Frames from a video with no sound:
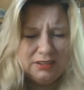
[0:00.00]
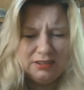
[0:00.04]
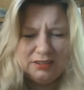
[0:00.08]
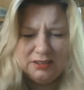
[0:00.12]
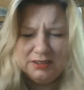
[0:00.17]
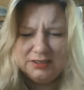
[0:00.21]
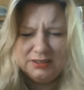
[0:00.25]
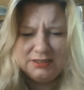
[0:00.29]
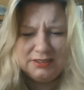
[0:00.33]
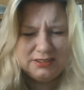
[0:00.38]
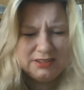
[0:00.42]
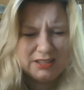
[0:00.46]

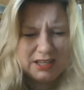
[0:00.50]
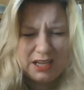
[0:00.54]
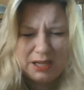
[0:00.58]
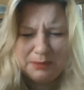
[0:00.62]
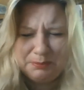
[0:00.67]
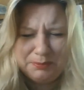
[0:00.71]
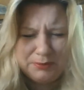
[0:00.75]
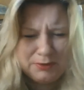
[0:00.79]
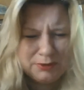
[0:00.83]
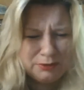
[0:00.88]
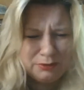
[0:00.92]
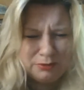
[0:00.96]
Stop
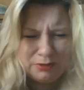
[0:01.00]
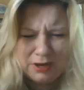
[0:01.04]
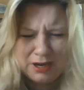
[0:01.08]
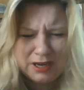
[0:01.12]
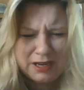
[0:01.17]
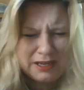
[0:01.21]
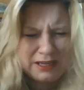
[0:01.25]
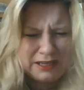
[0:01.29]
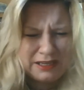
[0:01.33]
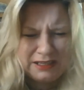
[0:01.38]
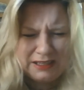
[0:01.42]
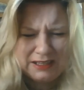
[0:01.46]
the
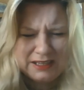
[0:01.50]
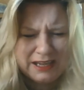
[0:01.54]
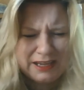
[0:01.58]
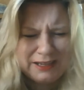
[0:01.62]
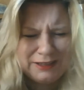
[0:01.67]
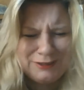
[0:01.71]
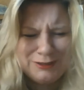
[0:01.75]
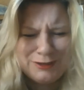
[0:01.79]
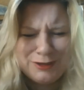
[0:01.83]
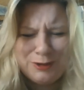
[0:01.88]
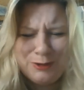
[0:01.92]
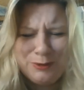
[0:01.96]
crying. I
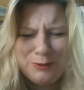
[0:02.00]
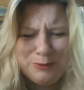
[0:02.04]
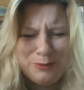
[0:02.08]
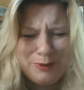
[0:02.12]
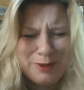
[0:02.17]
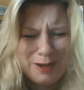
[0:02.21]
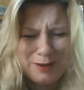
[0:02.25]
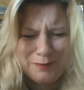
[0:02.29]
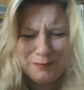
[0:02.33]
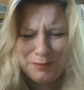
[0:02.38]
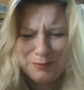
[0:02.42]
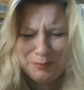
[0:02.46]
know
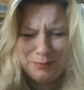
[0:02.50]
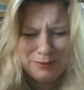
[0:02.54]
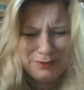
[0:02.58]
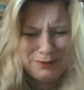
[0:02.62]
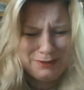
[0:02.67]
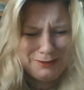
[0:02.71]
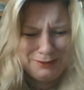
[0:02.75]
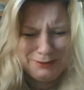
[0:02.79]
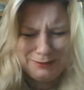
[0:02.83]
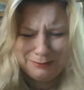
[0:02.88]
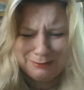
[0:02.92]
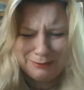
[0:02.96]

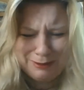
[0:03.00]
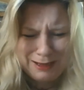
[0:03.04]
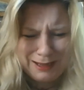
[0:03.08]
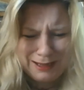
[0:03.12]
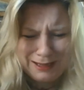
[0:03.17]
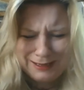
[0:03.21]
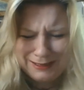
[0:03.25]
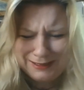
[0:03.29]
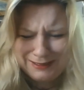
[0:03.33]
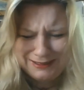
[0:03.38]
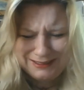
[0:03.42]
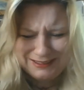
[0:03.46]
everybody
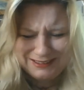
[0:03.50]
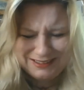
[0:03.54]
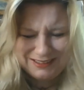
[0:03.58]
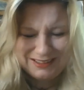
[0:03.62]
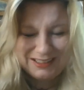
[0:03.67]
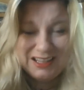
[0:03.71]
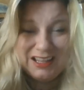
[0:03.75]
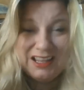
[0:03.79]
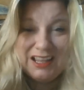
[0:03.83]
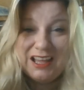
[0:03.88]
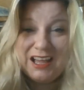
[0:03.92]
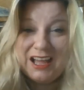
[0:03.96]
cries.
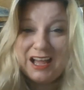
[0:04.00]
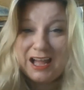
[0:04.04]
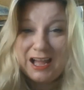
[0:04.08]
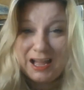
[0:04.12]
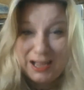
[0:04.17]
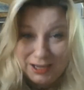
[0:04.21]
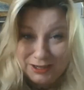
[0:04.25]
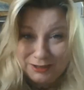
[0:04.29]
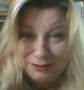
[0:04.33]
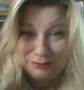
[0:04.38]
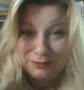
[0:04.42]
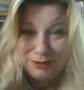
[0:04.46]

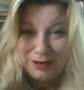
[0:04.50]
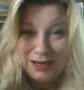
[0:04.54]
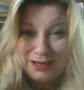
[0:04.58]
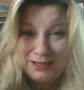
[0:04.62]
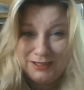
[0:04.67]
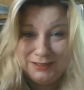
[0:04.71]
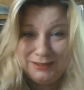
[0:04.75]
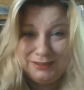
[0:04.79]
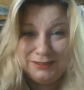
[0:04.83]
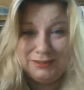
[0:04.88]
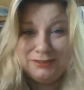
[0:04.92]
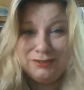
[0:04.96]
I cried
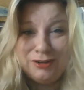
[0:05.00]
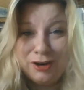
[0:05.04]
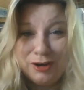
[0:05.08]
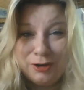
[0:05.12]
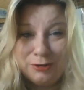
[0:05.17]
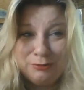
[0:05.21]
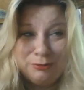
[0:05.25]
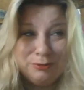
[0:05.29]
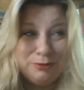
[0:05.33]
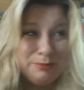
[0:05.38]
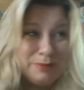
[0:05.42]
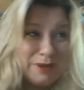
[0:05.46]
in the dark
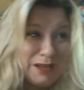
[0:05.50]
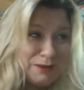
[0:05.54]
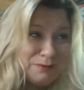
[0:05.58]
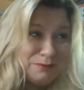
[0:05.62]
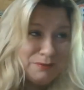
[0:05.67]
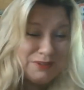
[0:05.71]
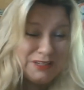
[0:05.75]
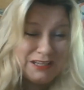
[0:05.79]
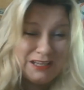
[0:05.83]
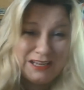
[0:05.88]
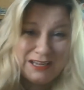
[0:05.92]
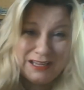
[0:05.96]
room back when
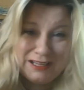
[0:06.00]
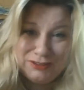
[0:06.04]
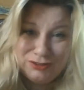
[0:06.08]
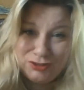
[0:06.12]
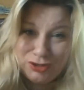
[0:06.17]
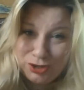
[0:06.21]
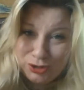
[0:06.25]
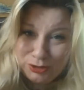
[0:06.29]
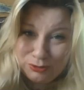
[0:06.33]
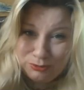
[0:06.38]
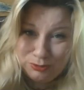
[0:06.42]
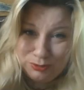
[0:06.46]
they had
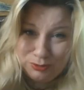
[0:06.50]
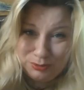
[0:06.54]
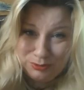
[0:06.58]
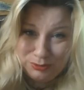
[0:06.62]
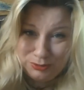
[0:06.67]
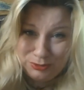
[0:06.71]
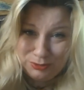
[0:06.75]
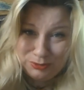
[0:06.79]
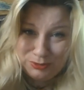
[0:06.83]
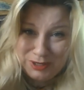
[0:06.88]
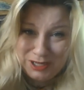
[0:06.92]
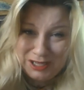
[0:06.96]
dark rooms,
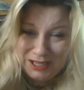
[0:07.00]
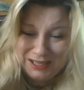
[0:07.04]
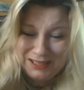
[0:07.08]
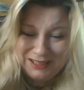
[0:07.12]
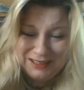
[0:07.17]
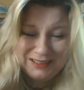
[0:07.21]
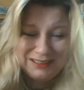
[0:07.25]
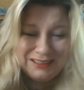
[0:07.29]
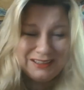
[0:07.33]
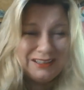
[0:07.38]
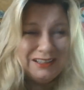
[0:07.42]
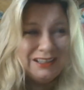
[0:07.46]
okay?
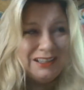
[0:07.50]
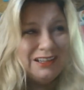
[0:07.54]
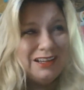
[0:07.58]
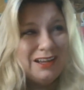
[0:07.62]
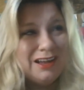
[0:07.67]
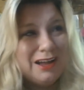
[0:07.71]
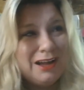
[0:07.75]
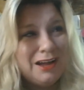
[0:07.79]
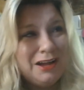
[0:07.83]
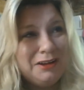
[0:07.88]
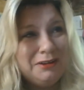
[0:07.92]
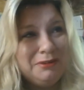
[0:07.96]

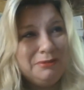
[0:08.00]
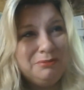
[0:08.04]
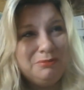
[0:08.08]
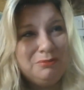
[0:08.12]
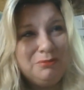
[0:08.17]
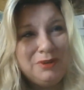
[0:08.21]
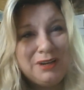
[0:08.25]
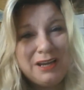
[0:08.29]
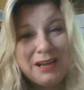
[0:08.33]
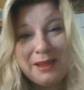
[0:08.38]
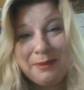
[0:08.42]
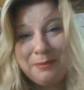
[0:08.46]

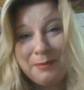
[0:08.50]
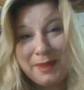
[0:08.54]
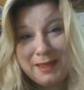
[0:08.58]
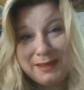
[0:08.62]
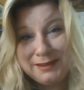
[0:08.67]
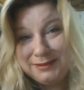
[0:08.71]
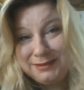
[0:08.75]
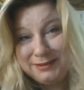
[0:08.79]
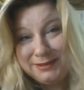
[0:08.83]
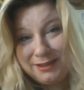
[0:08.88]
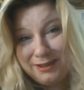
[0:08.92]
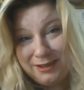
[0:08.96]
When I
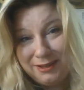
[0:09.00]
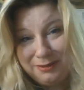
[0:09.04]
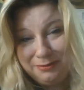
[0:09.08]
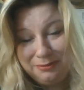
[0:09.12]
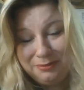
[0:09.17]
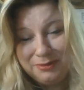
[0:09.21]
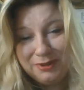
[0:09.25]
messed up,